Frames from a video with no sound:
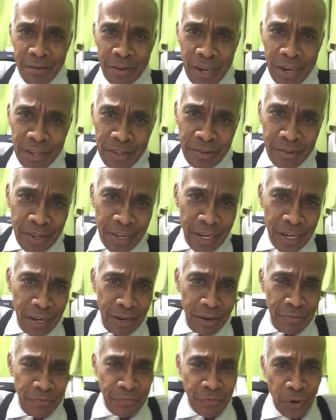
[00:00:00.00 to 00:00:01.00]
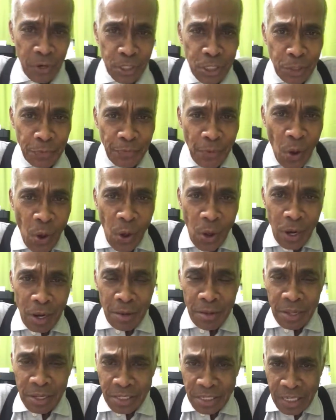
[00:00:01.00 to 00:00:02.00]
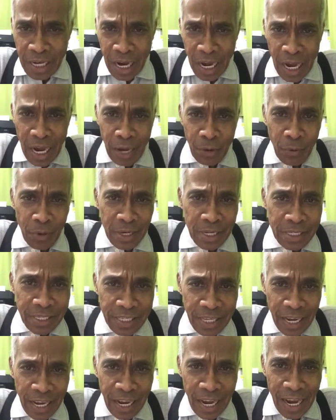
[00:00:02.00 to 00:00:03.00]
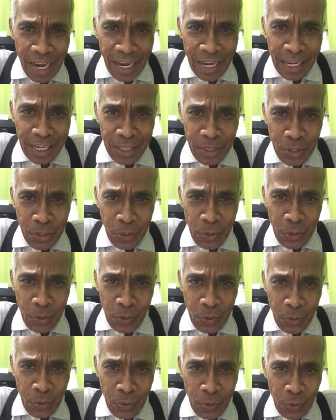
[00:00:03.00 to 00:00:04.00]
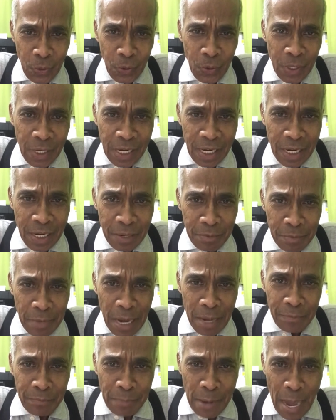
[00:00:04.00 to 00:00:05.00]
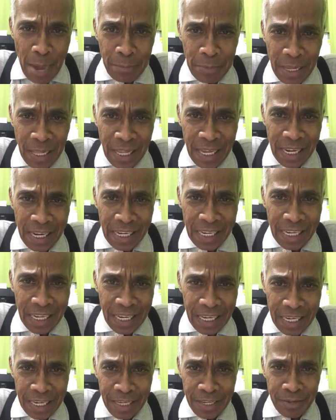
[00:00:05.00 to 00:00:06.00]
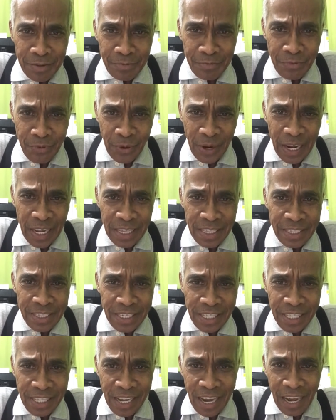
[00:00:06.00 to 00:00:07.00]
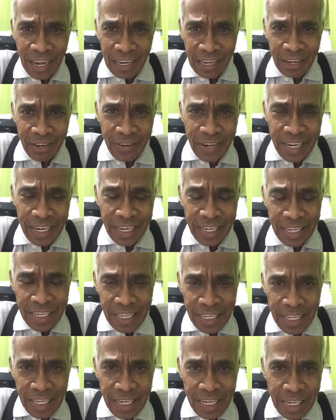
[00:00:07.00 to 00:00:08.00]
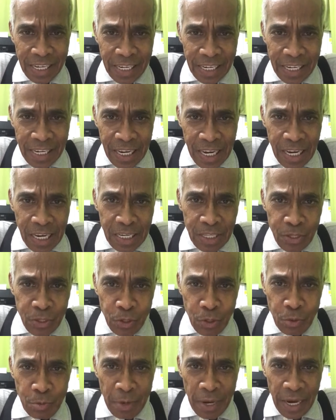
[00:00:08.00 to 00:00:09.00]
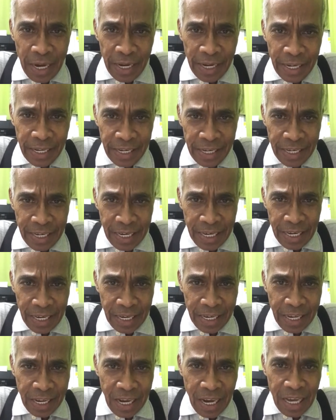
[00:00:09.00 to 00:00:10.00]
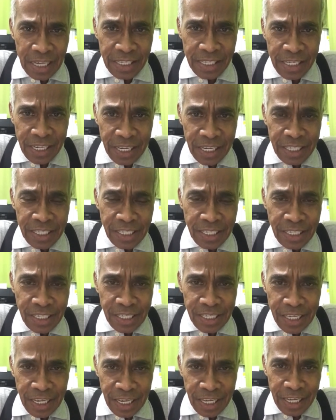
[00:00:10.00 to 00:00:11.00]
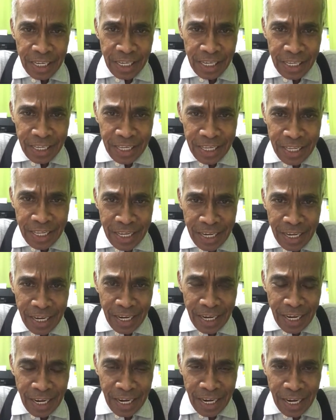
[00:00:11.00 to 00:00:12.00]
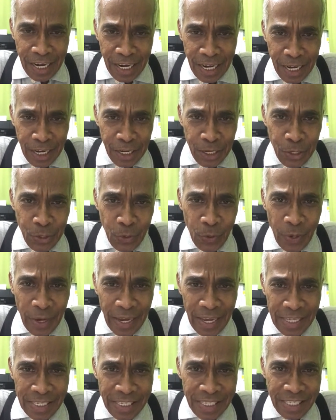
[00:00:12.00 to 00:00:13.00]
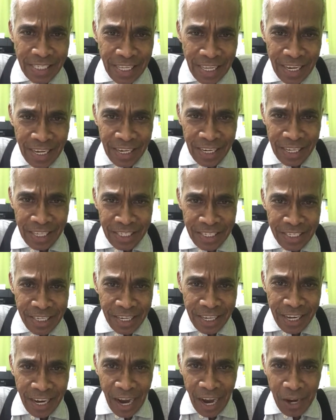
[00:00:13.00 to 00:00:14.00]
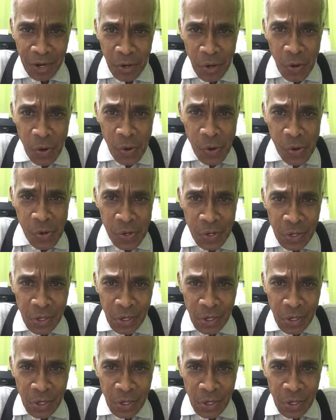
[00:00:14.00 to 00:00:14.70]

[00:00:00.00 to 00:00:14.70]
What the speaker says: And first of all, I want to say hi to my family and friends in Calgary, to my cousins in US like Chicago,